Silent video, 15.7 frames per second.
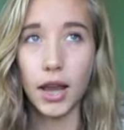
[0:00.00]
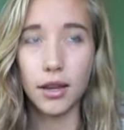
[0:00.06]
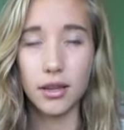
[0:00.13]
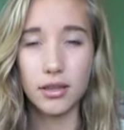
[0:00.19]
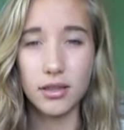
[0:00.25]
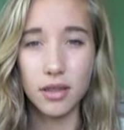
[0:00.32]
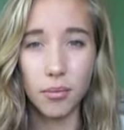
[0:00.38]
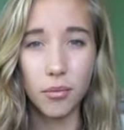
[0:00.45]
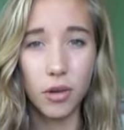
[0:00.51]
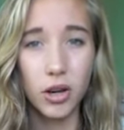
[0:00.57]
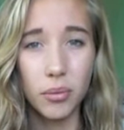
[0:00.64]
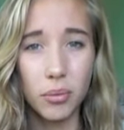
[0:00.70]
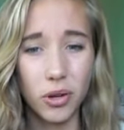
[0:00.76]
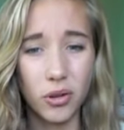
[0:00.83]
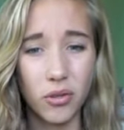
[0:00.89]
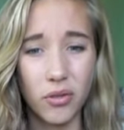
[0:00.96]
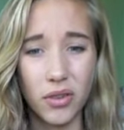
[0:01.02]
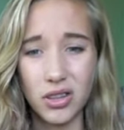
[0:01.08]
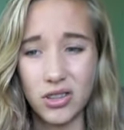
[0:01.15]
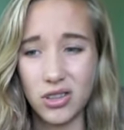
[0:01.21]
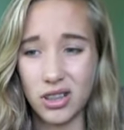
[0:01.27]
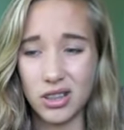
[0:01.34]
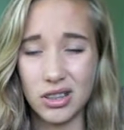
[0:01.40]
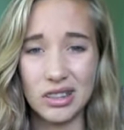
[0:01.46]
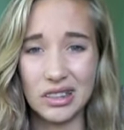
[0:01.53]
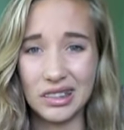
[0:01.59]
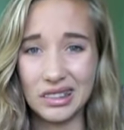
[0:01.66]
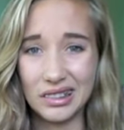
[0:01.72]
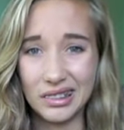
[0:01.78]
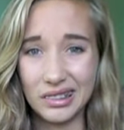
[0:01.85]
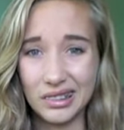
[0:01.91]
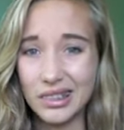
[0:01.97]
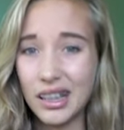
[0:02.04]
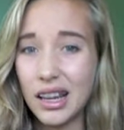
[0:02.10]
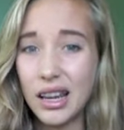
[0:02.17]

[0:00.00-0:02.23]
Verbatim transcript: because some waterproof is just, mm, -mm